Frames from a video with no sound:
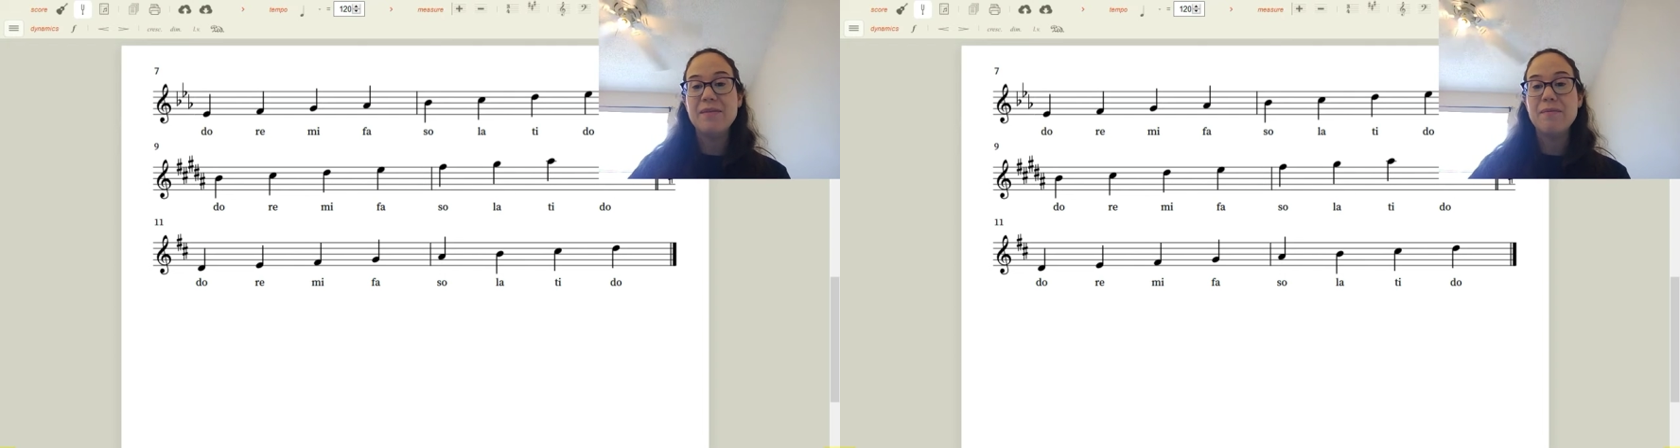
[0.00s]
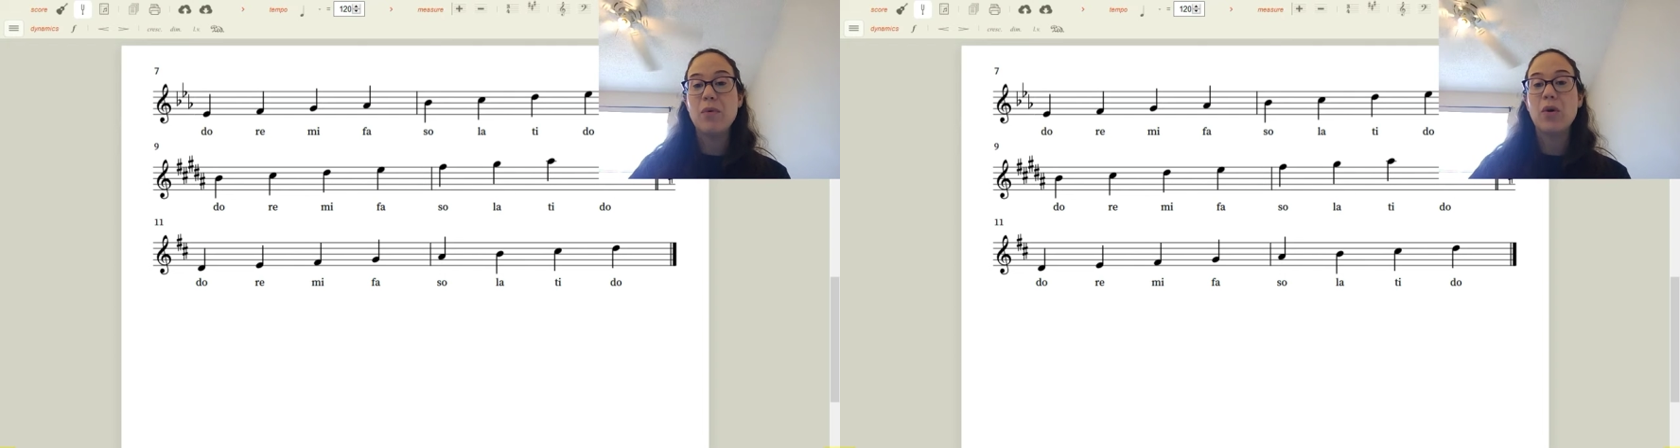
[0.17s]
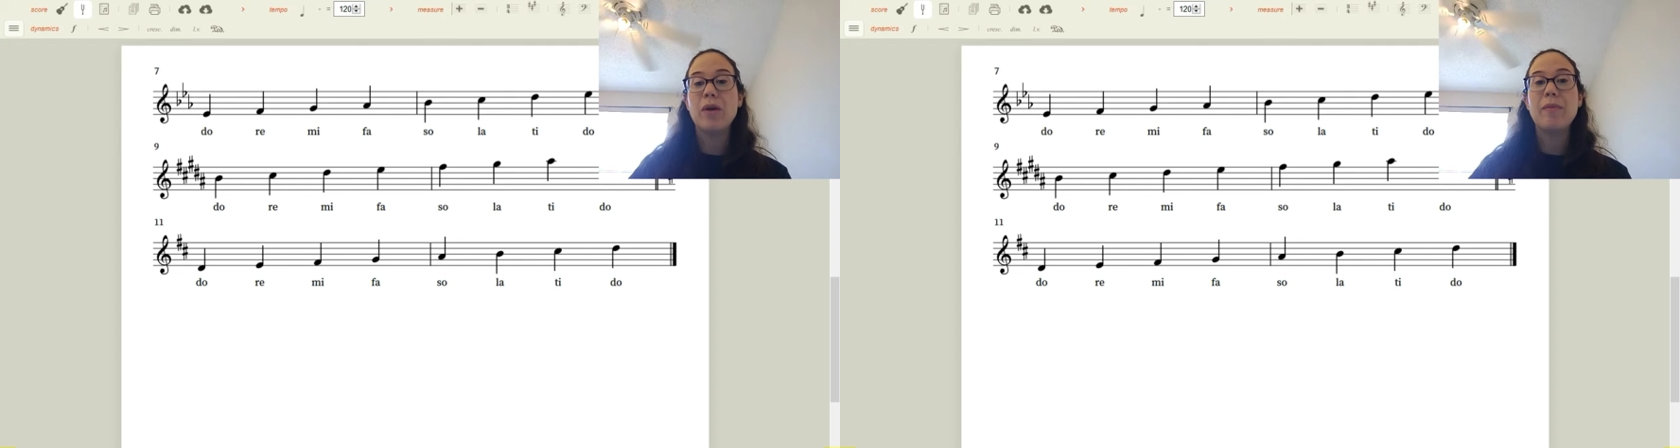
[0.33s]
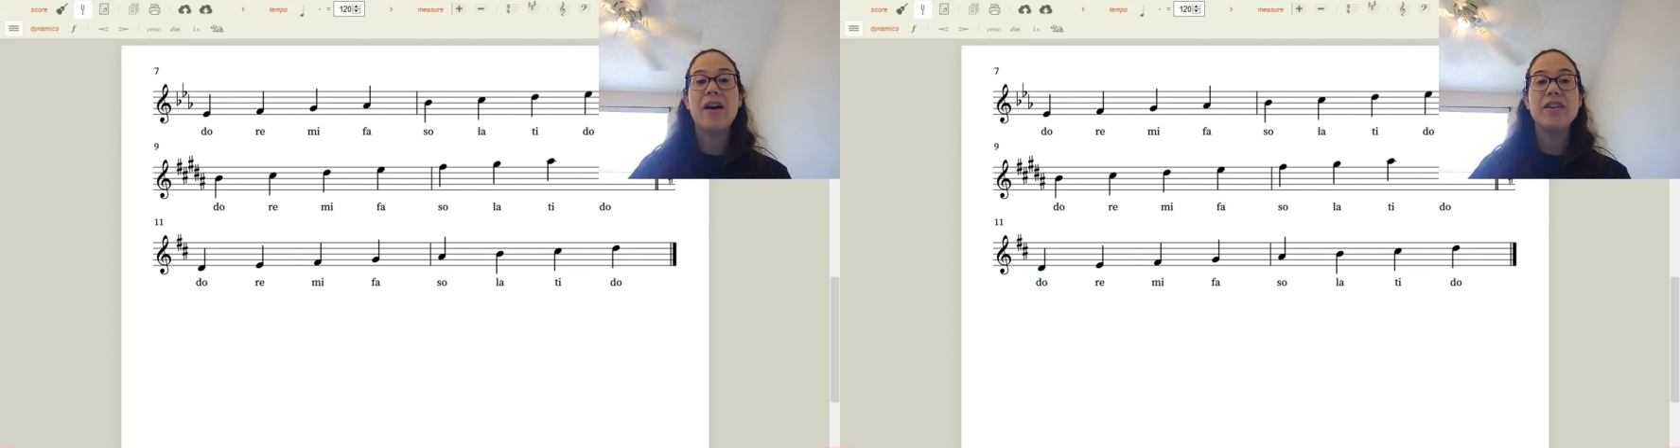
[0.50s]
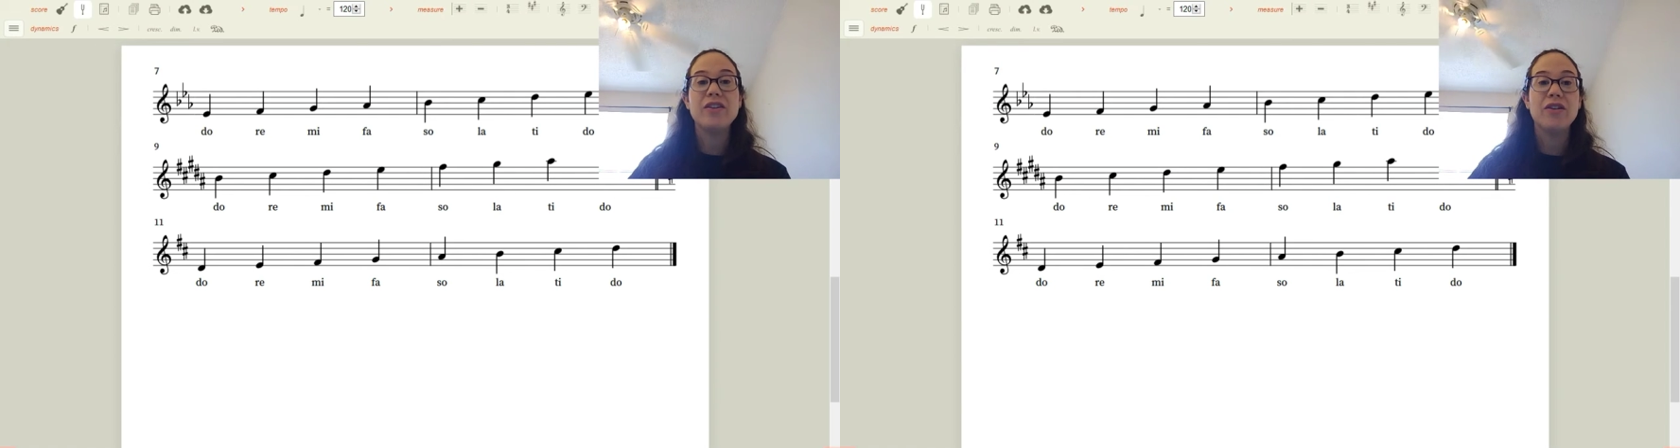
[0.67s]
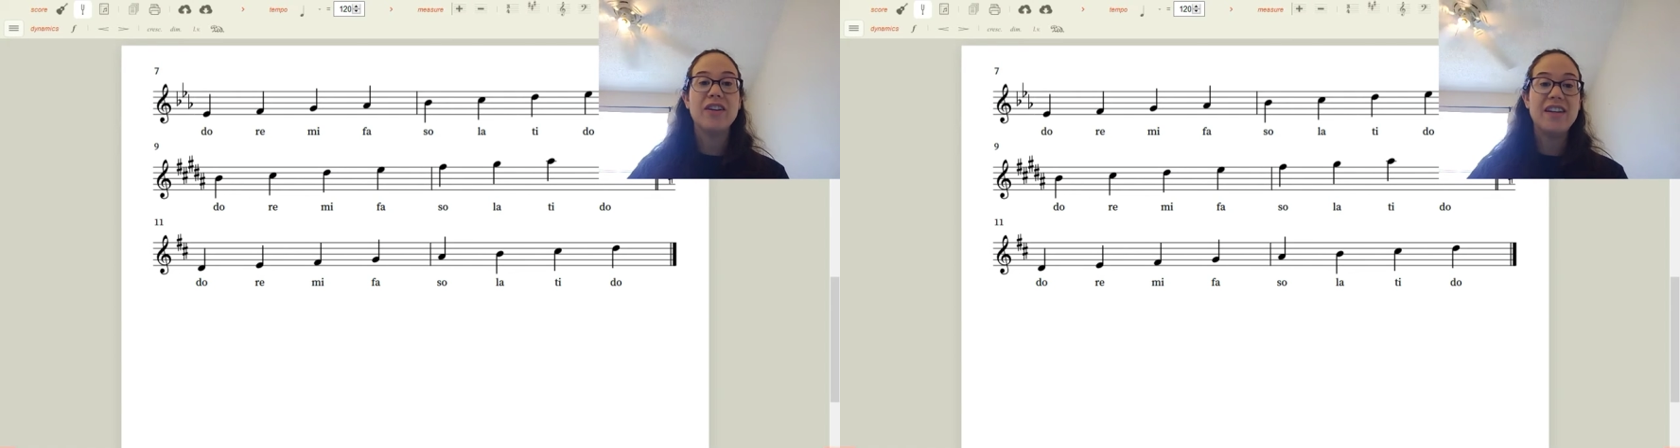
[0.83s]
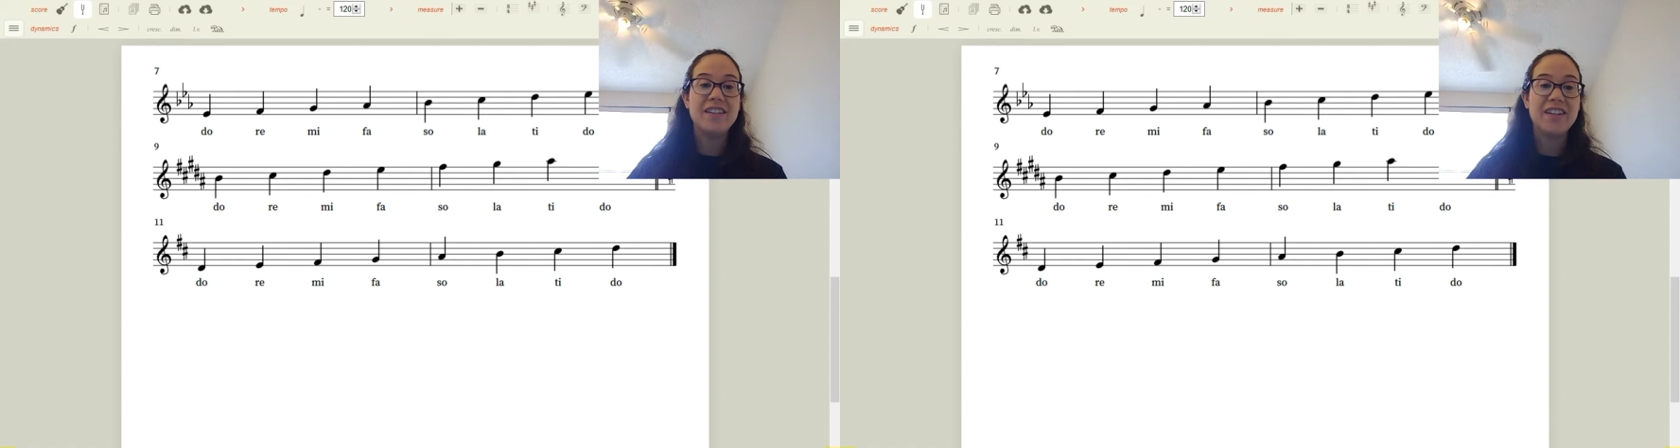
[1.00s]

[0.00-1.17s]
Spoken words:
More about your key